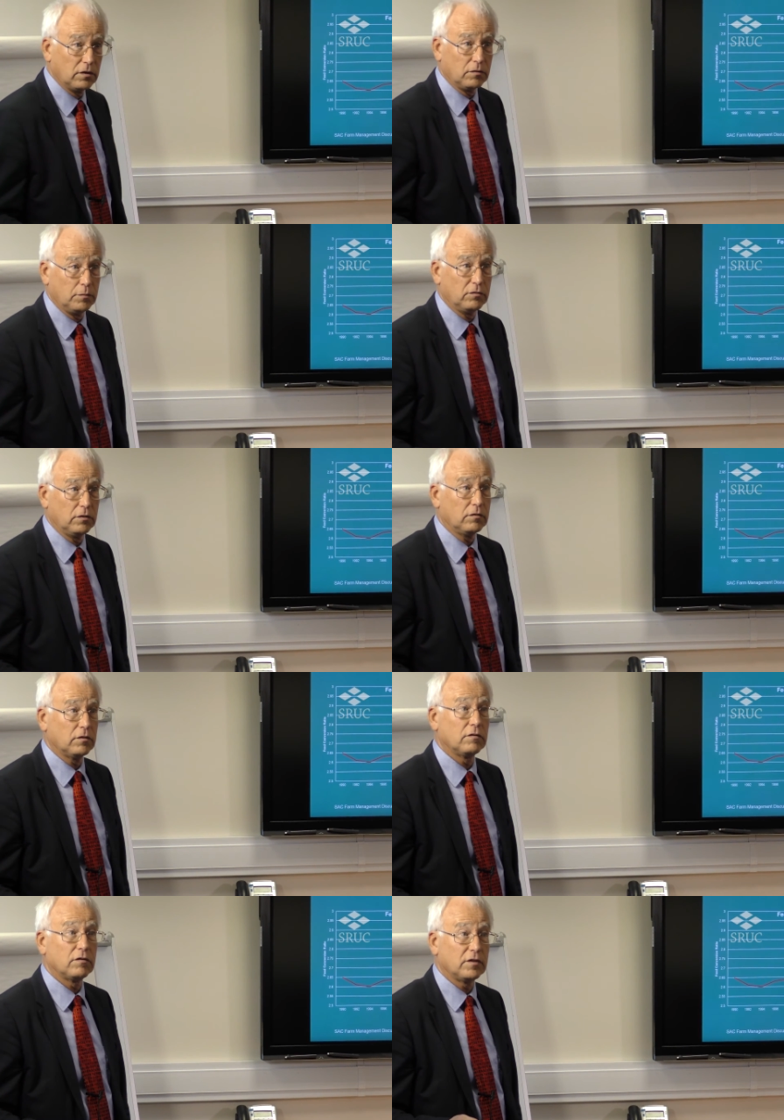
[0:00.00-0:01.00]
as a business,
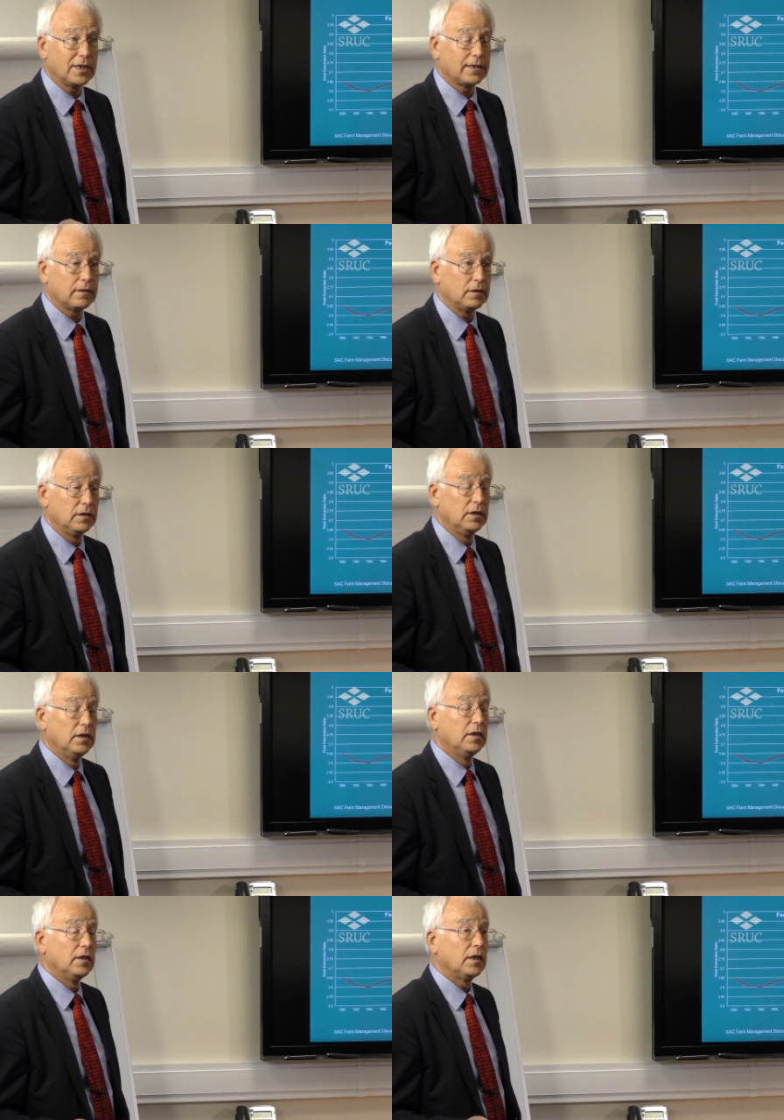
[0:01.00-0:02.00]
as a sector,
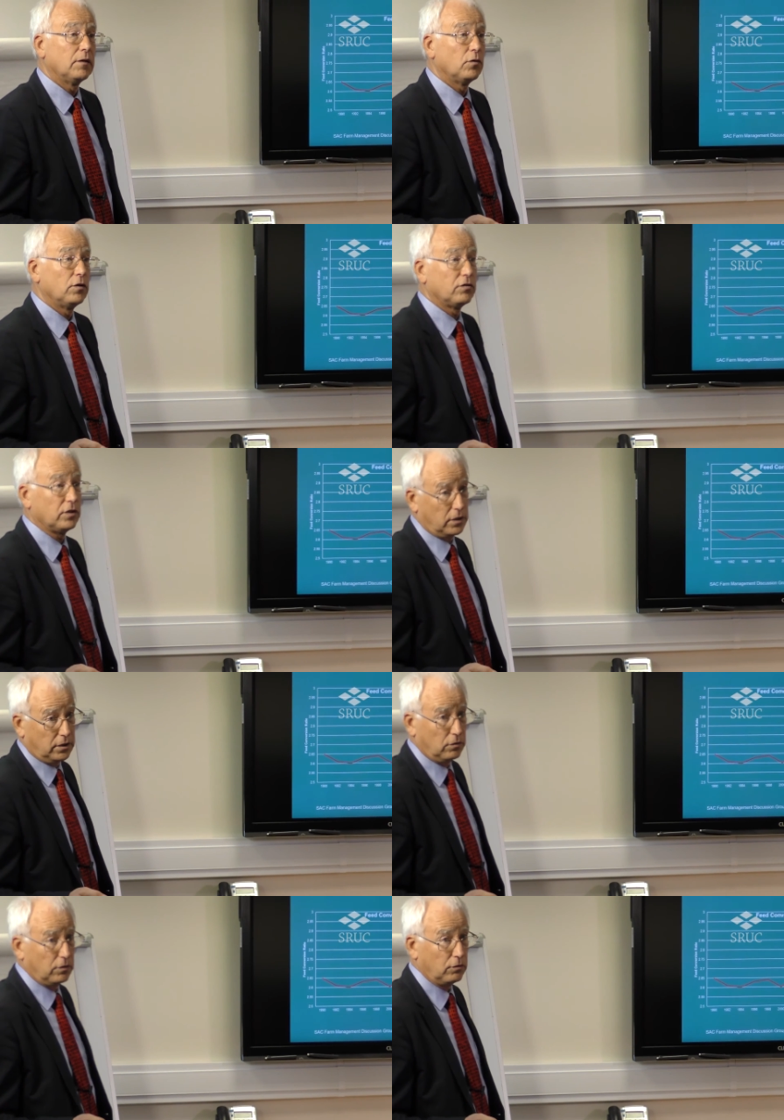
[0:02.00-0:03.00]
and we're certainly
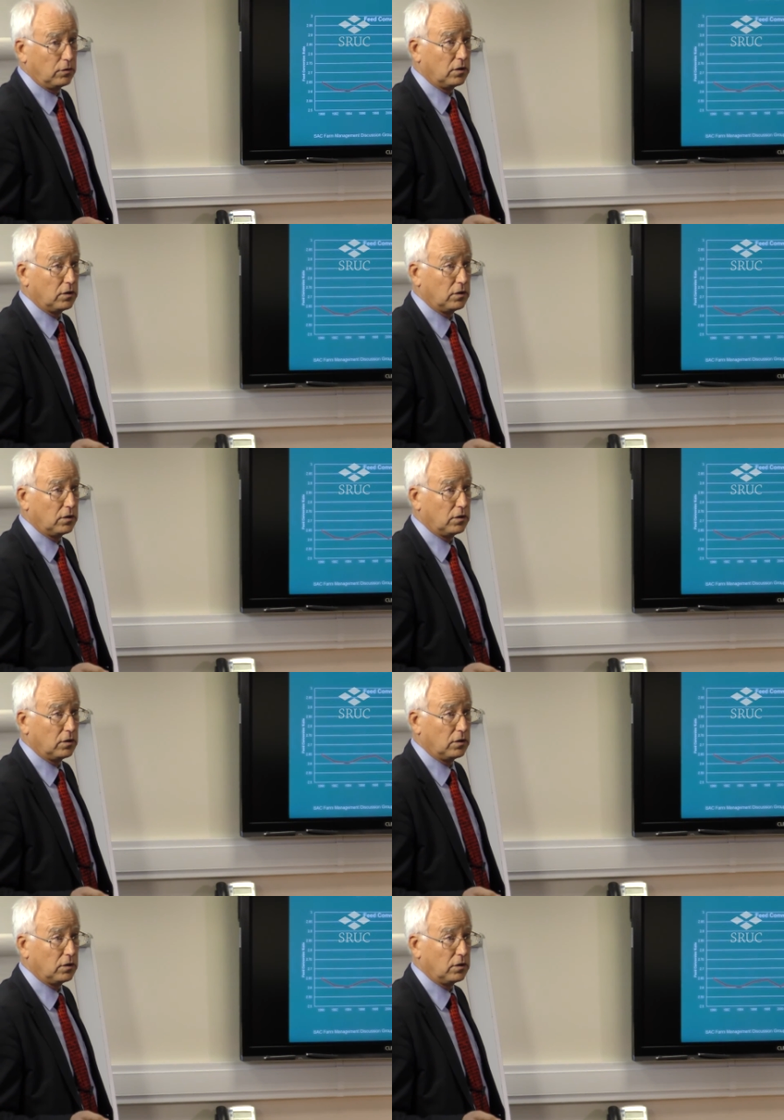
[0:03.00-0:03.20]
not doing